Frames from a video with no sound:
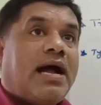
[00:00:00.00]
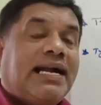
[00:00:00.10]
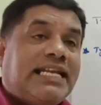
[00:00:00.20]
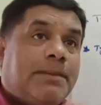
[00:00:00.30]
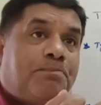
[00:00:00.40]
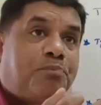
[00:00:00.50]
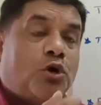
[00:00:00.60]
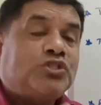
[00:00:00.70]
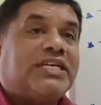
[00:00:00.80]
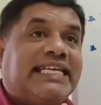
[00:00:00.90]
and
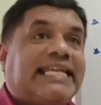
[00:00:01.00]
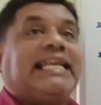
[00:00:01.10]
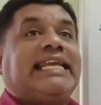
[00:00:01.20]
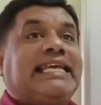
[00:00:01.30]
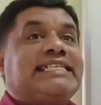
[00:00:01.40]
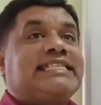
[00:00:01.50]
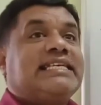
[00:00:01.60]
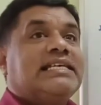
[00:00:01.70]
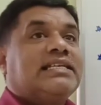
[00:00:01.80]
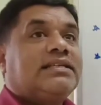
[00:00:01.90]
import decrease,
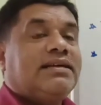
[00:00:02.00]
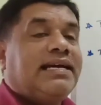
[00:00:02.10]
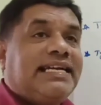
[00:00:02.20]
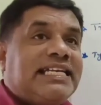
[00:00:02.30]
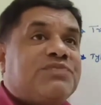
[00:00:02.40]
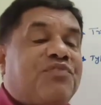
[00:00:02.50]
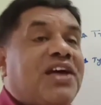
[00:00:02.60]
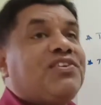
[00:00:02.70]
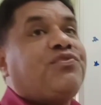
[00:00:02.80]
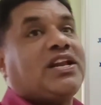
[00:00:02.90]
it is
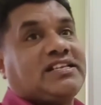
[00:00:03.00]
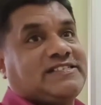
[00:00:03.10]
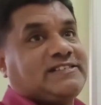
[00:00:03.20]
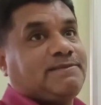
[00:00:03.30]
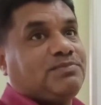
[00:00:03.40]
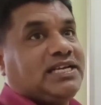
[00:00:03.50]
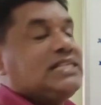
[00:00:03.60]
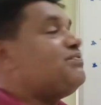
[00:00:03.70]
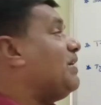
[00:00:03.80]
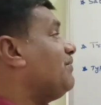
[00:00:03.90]
favor for us.
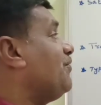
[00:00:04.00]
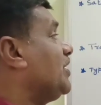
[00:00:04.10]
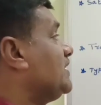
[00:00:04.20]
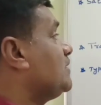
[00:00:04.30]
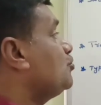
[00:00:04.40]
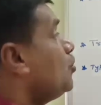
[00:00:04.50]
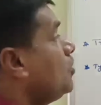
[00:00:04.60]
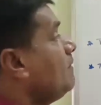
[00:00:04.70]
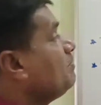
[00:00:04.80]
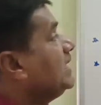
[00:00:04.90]

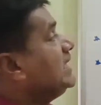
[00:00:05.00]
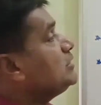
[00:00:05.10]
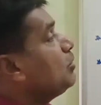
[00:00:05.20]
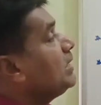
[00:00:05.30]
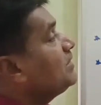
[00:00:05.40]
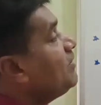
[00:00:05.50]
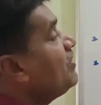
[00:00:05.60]
So, it is one of the